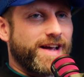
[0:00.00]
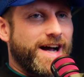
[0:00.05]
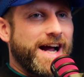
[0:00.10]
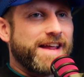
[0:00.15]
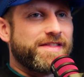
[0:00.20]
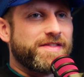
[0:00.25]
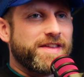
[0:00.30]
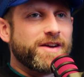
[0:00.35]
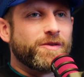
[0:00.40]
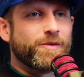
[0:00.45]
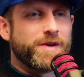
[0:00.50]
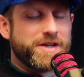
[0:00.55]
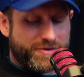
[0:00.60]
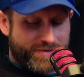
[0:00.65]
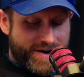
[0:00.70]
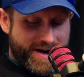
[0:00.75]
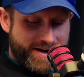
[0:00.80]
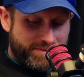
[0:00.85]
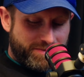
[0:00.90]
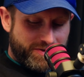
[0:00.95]
I think we
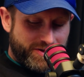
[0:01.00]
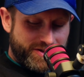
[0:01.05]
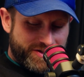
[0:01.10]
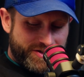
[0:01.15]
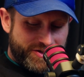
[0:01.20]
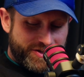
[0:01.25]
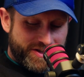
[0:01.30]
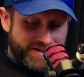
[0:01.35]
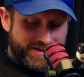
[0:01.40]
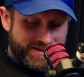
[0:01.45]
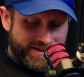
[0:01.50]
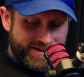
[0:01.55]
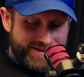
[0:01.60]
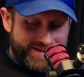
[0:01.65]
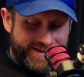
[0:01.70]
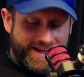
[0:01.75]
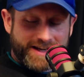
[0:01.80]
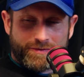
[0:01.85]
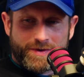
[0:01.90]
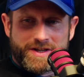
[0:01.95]
try to put
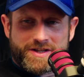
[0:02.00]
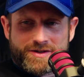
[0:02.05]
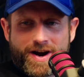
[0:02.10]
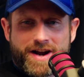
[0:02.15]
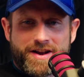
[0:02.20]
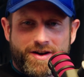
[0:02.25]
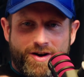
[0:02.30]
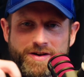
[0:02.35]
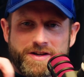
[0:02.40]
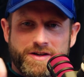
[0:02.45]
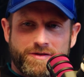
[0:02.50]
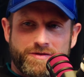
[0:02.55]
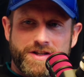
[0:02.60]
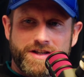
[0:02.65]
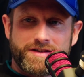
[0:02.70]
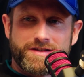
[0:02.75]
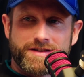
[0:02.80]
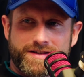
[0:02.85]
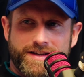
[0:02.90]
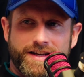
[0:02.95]
Jesus, like we try to, you know,
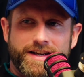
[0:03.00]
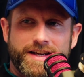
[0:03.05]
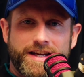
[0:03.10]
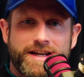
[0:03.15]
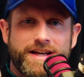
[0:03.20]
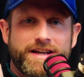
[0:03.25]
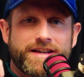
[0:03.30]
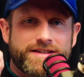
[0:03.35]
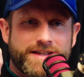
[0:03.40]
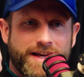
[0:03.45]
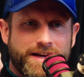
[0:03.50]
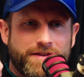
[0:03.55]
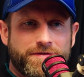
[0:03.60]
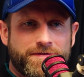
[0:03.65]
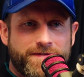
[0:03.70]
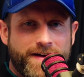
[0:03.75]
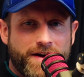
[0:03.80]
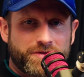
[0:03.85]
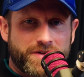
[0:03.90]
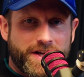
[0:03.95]
Jesus said he is a
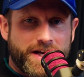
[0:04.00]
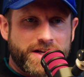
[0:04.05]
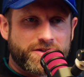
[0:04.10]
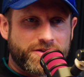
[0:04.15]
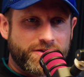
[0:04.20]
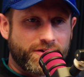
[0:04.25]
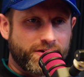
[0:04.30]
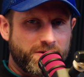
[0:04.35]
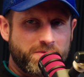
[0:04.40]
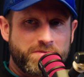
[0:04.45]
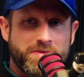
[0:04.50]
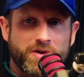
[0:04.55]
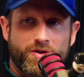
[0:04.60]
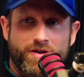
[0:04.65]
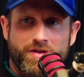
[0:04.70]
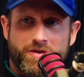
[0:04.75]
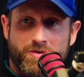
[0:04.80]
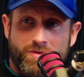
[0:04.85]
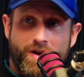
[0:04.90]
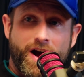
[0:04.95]
foundation. You're going to build
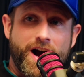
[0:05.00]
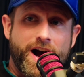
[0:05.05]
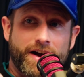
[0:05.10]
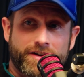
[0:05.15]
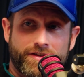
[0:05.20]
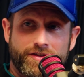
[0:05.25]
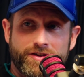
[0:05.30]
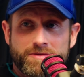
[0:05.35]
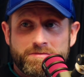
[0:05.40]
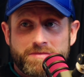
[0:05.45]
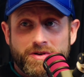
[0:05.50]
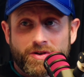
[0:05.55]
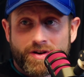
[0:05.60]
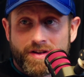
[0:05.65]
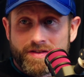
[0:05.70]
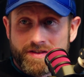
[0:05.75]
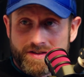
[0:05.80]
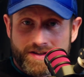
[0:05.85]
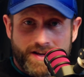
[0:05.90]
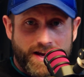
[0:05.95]
on the rock or you're going to build
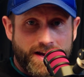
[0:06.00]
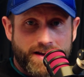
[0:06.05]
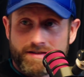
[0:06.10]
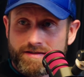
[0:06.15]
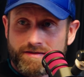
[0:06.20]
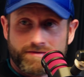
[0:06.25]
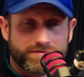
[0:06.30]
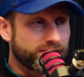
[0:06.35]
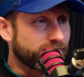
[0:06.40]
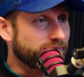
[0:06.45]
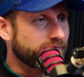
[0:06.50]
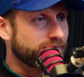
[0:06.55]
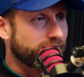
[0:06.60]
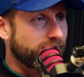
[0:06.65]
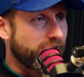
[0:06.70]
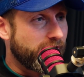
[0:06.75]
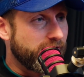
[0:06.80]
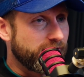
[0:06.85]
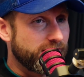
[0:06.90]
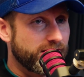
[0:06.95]
on the sand. Yeah.
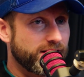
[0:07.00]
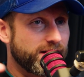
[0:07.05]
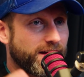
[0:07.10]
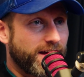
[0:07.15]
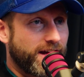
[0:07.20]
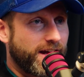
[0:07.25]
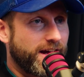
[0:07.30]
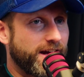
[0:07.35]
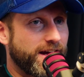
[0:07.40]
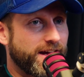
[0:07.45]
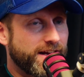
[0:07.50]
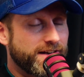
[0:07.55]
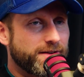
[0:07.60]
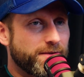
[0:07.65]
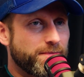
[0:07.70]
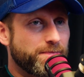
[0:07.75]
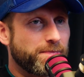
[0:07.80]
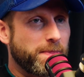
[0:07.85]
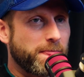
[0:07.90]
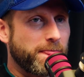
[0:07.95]
Right. And
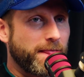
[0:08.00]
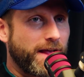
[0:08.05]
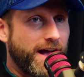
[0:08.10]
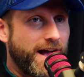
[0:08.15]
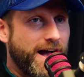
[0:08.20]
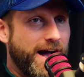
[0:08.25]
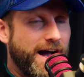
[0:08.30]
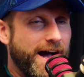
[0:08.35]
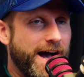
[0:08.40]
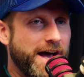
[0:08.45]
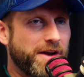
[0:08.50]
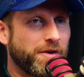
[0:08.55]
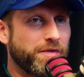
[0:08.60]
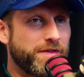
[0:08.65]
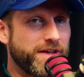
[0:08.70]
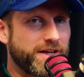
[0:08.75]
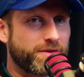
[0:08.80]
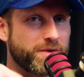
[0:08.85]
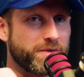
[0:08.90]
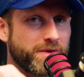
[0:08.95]
I, I don't
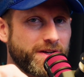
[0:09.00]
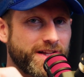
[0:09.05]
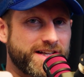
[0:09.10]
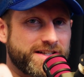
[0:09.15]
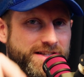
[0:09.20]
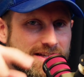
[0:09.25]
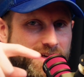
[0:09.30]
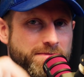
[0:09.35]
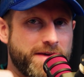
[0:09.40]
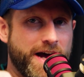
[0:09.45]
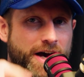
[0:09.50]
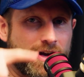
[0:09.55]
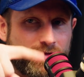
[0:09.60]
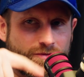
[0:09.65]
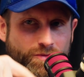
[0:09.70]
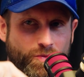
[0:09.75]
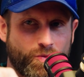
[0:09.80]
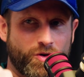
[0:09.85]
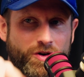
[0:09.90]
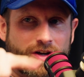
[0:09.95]
think we realize the amount
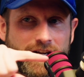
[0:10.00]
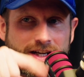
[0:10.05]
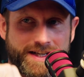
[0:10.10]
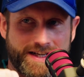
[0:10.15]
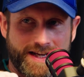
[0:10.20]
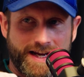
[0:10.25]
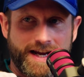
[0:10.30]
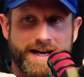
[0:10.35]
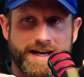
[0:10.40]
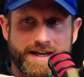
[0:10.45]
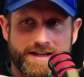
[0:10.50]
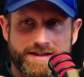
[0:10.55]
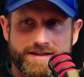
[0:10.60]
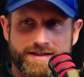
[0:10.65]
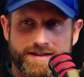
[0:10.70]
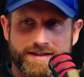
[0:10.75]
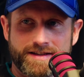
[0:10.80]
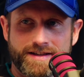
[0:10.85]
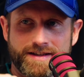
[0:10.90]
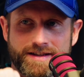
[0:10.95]
of work it
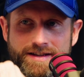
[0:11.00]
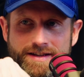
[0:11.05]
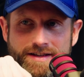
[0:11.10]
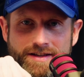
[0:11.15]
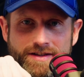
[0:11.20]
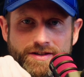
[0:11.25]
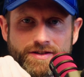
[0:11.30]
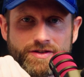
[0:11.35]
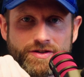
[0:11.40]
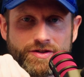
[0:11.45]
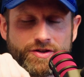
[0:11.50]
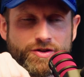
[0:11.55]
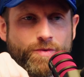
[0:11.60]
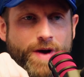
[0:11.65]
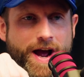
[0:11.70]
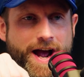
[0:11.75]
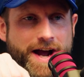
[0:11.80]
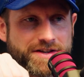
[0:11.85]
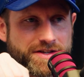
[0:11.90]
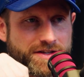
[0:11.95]
takes to
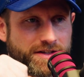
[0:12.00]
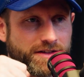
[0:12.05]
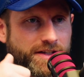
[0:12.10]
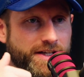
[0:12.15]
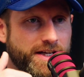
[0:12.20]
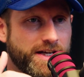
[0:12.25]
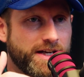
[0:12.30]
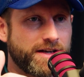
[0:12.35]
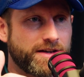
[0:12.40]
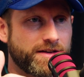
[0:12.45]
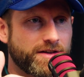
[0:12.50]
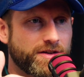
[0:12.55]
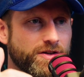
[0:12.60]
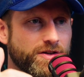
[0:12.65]
actually